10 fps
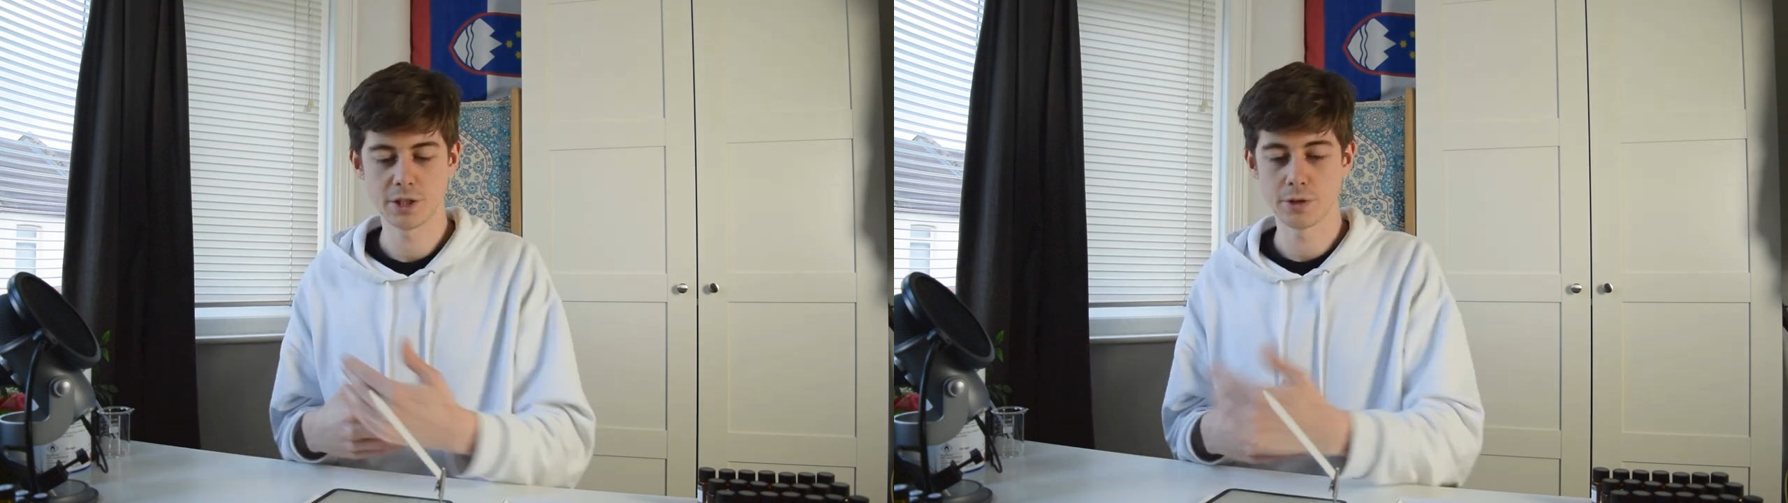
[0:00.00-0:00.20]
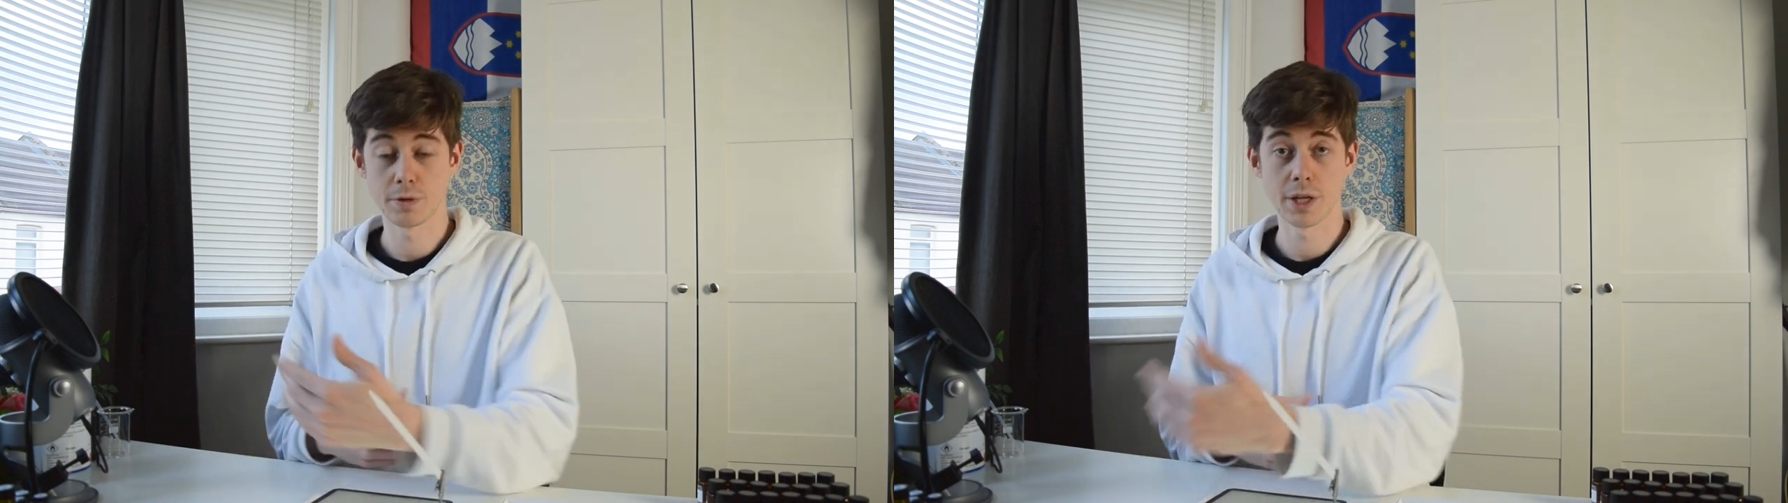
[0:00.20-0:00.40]
to
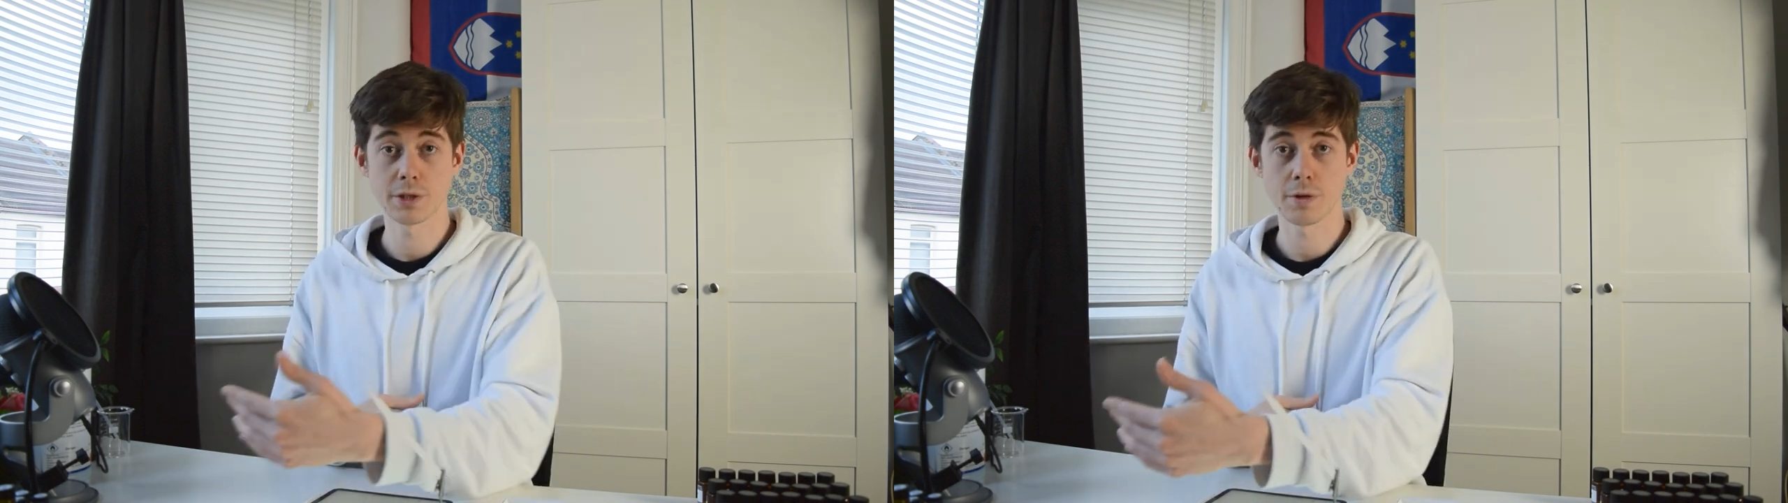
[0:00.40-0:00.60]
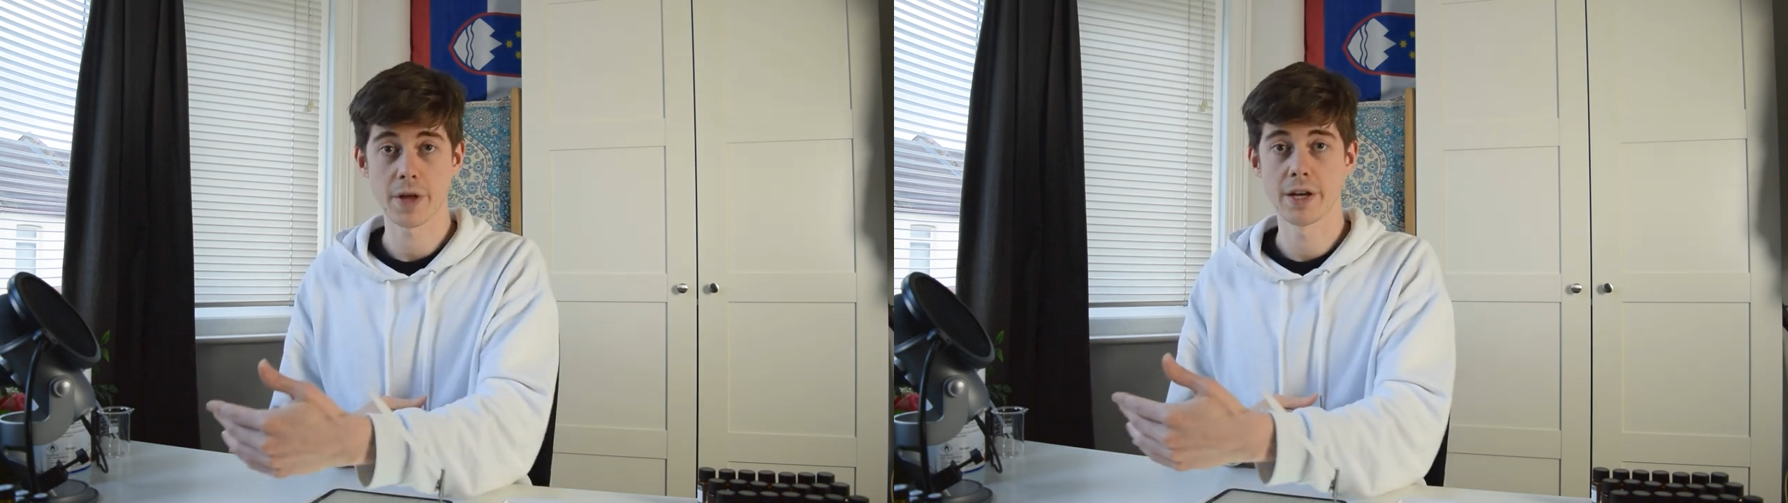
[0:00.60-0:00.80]
do
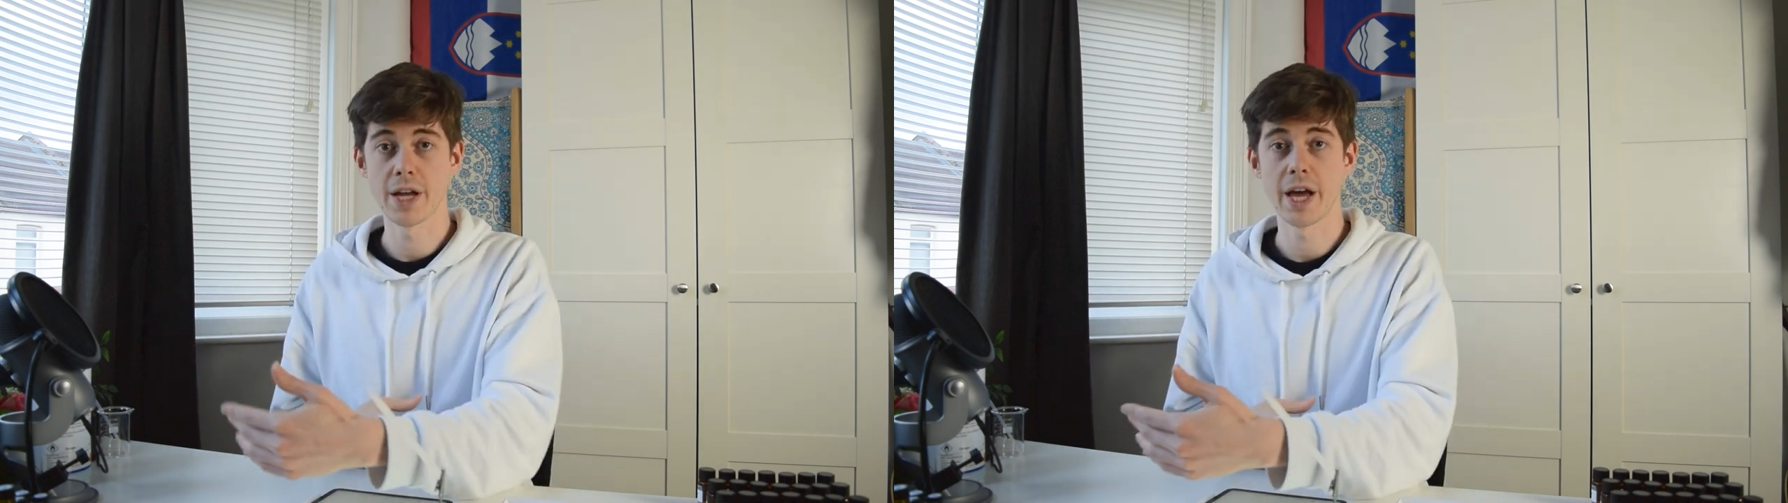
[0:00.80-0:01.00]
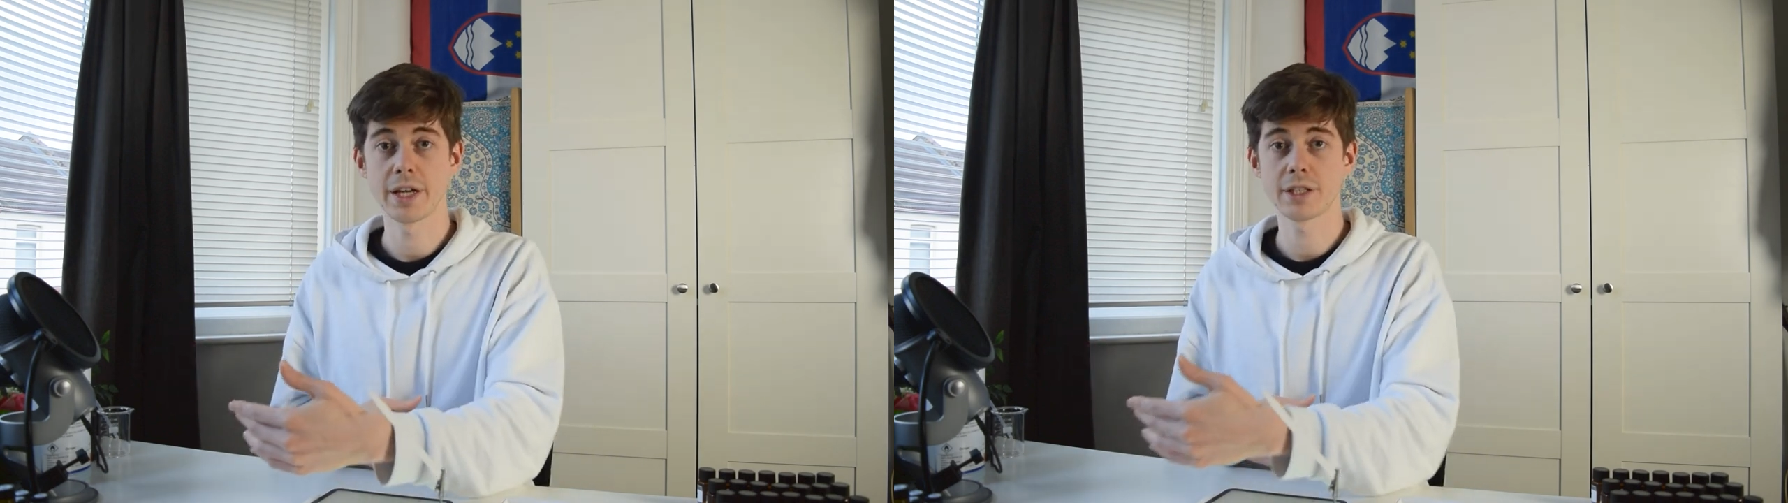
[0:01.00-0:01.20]
this or that
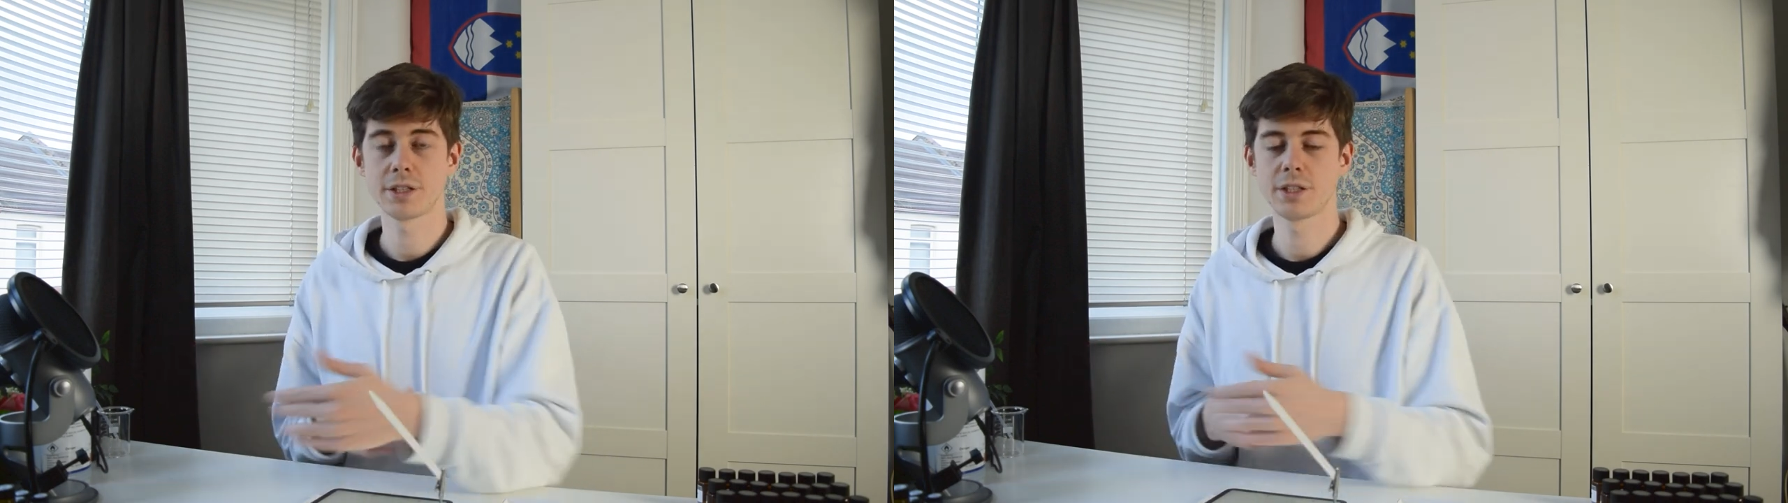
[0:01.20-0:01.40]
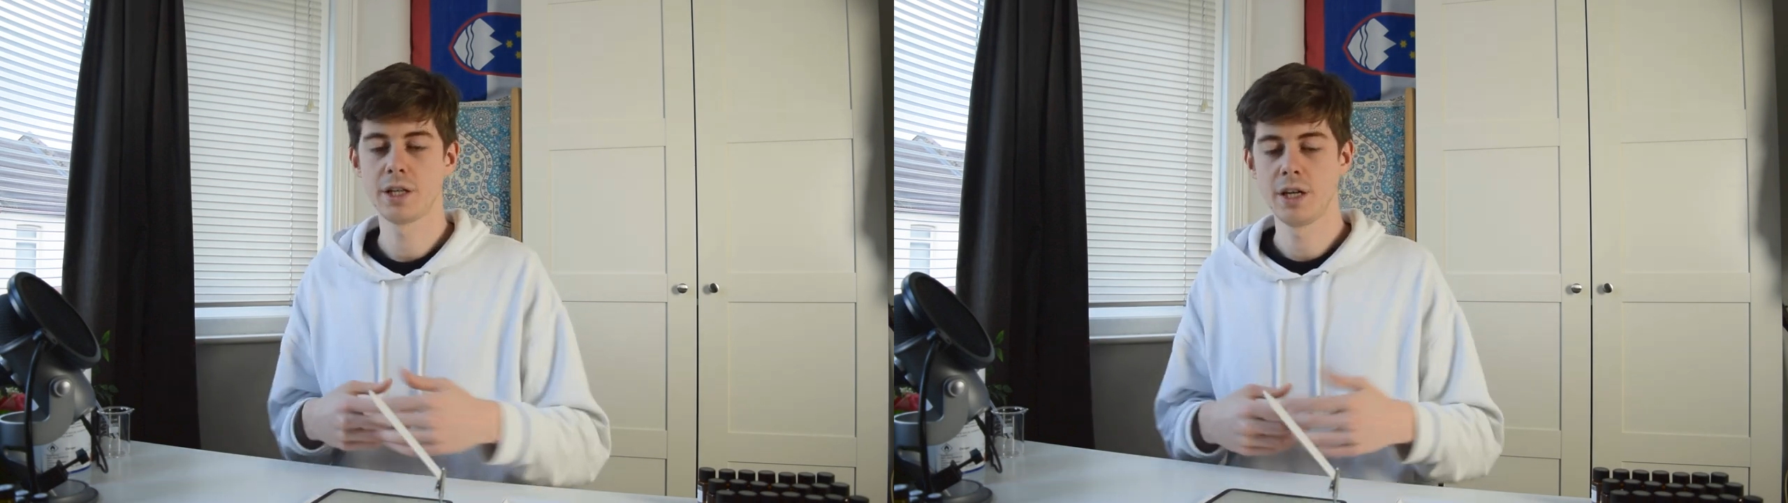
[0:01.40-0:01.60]

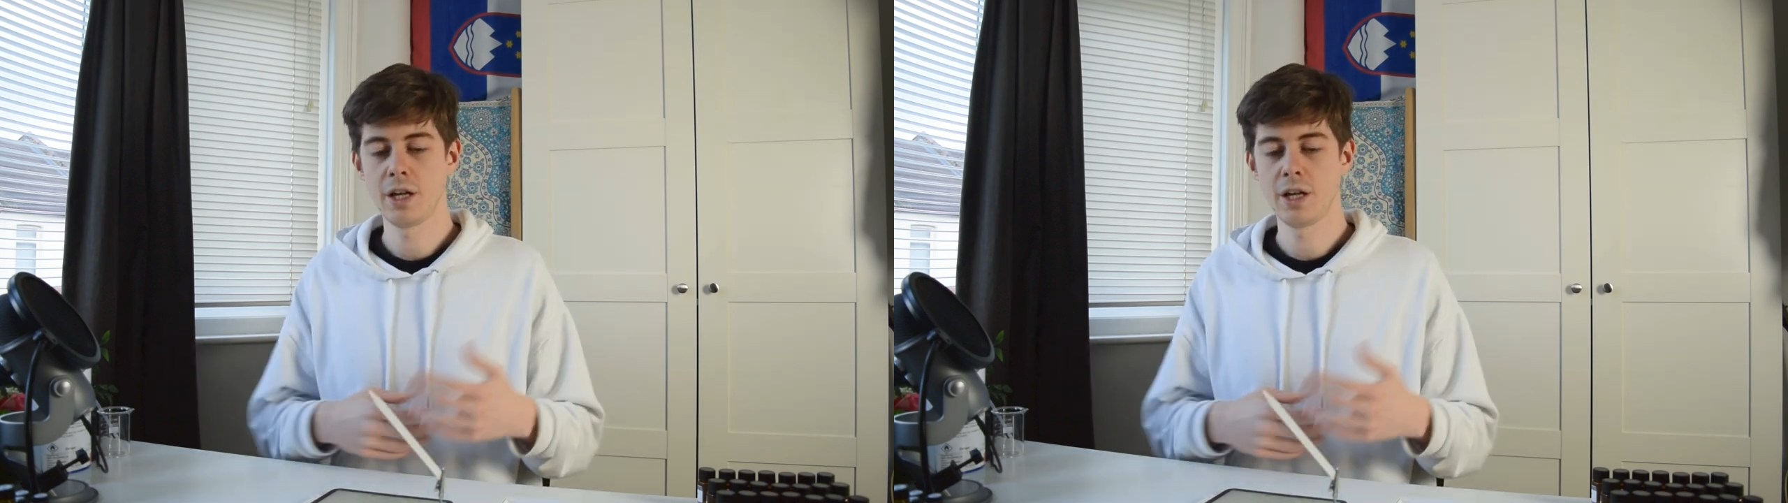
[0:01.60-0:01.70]
next,